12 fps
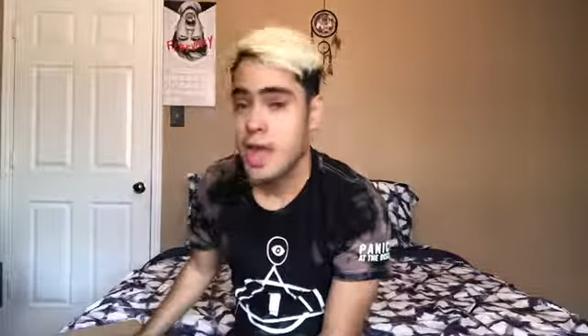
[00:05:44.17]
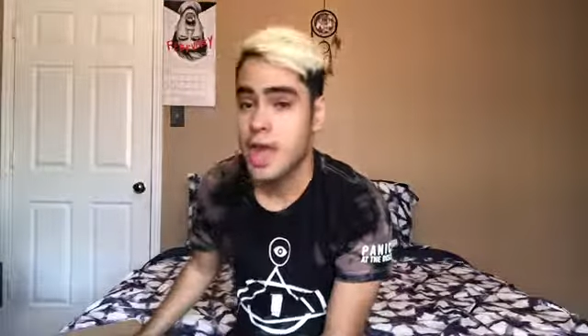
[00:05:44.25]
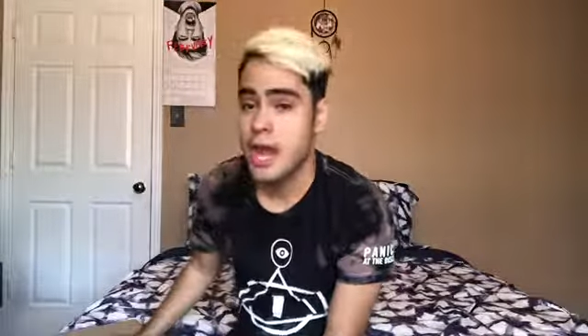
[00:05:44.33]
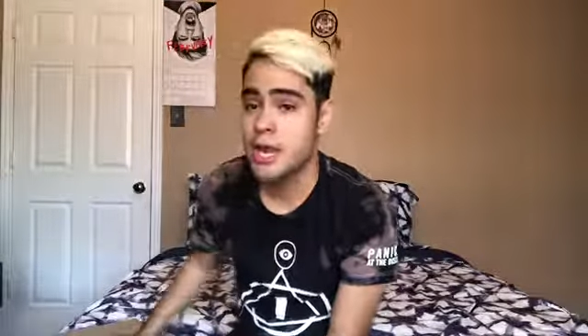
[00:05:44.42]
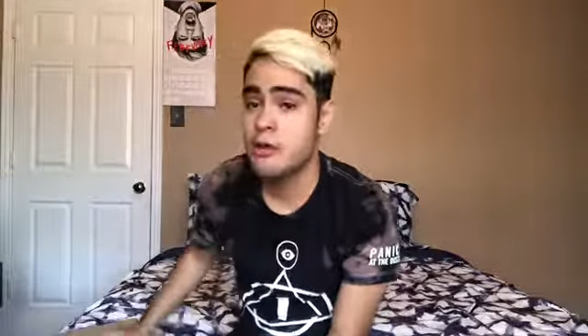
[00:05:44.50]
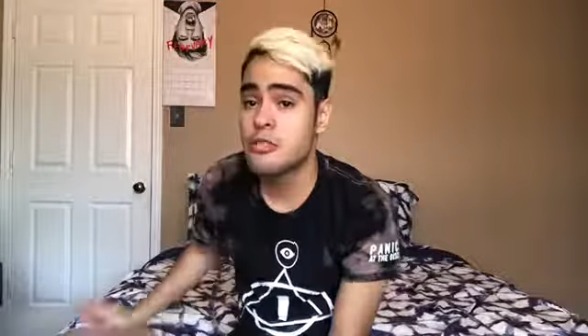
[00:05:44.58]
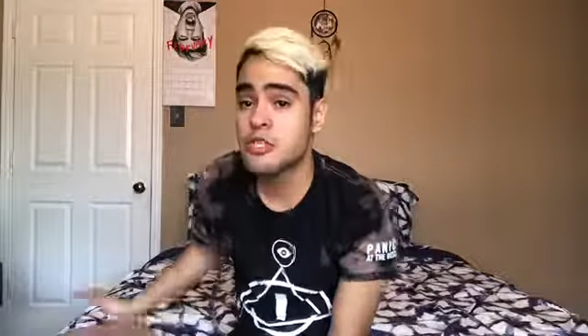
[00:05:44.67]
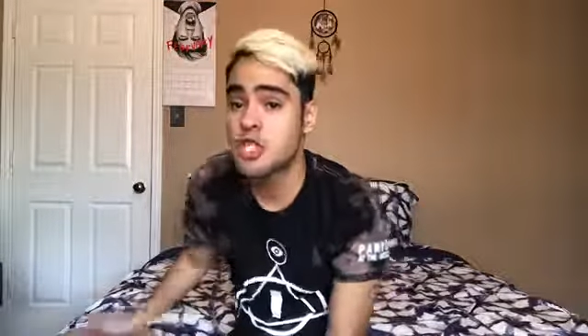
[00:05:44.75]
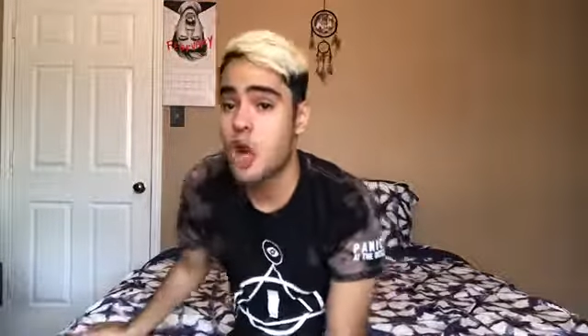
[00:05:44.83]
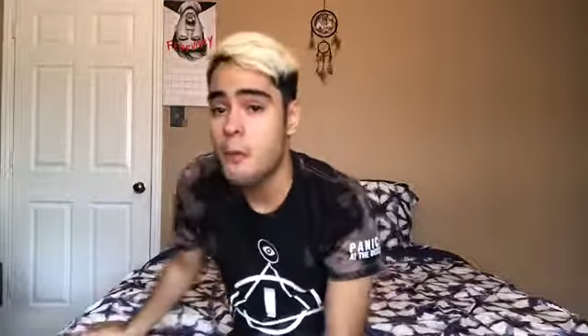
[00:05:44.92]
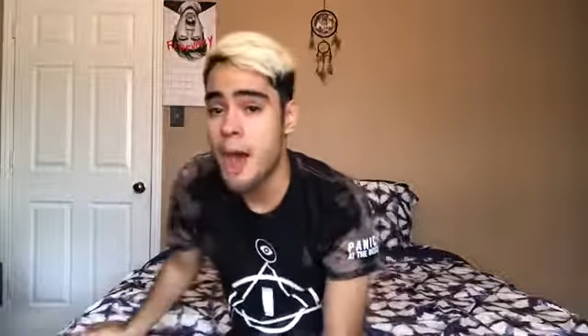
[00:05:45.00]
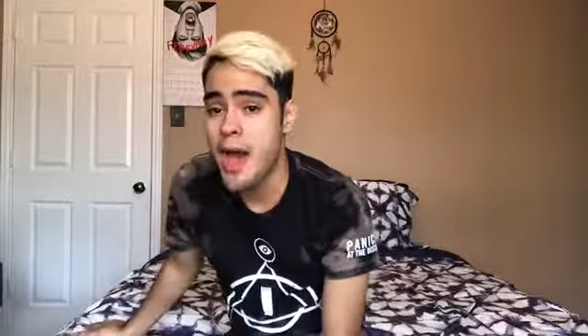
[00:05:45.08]
And it was
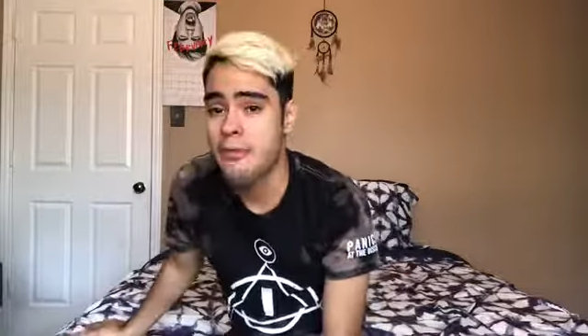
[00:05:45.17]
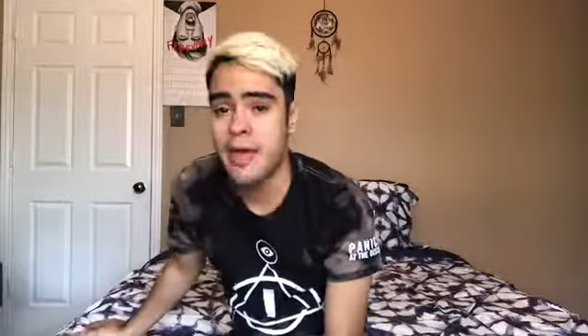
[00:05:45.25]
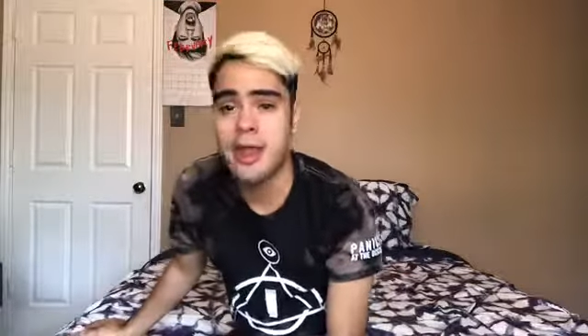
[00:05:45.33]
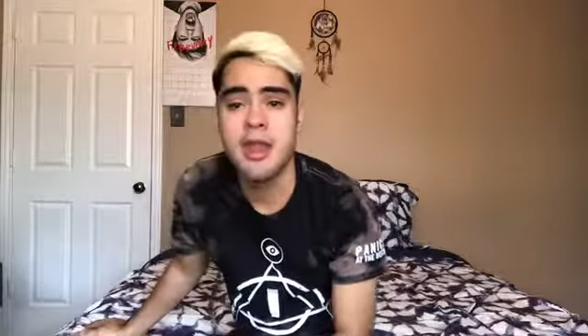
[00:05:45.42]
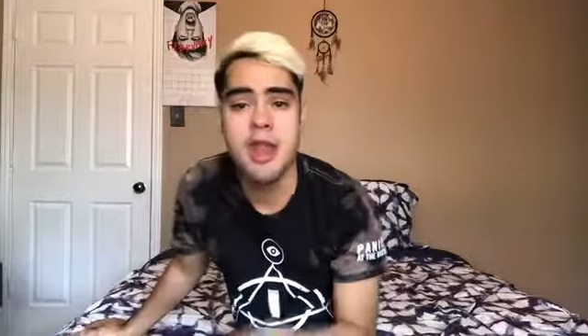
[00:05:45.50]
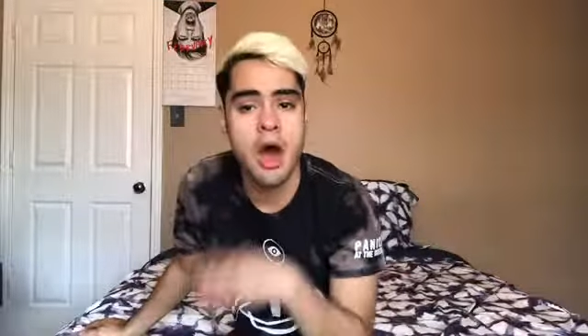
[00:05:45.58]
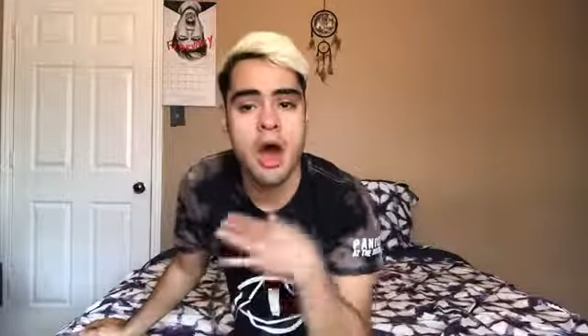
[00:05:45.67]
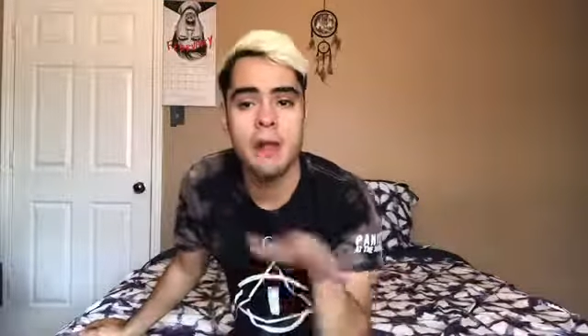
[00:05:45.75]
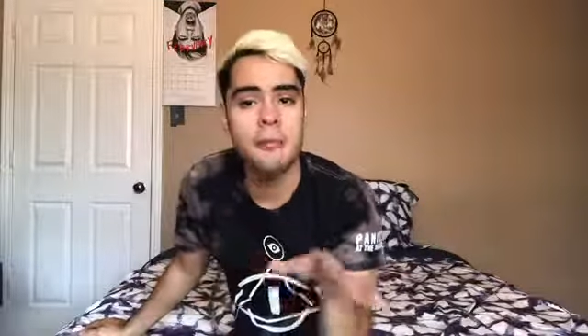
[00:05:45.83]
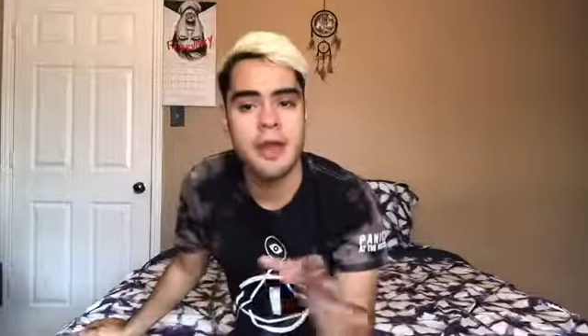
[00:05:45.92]
so bad that none of